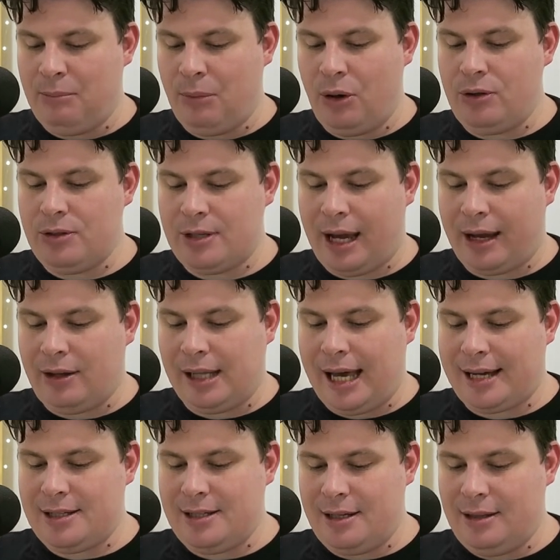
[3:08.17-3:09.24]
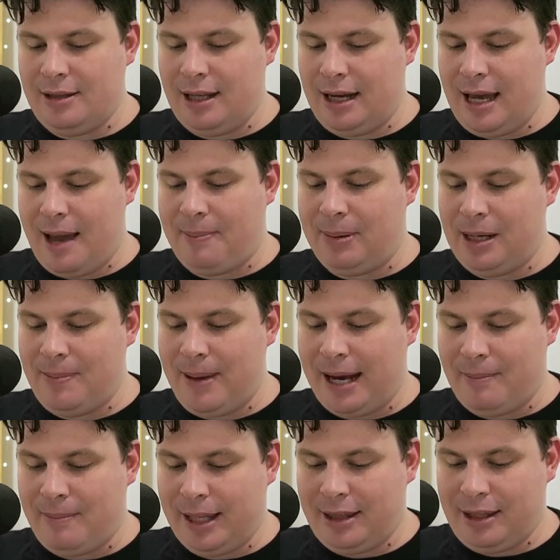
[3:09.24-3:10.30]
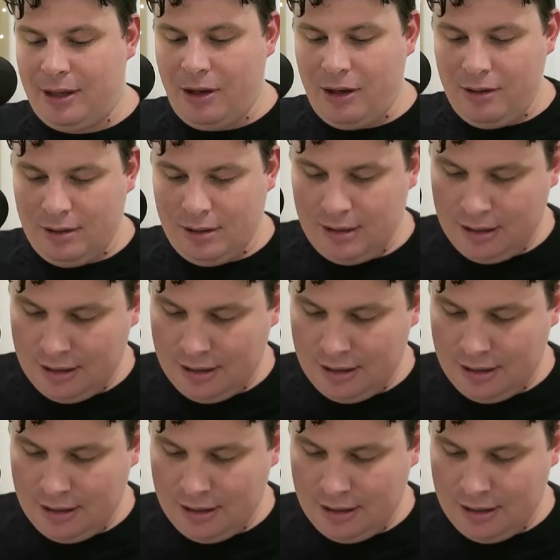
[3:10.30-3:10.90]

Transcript: motorcycle accident that happened about a month ago?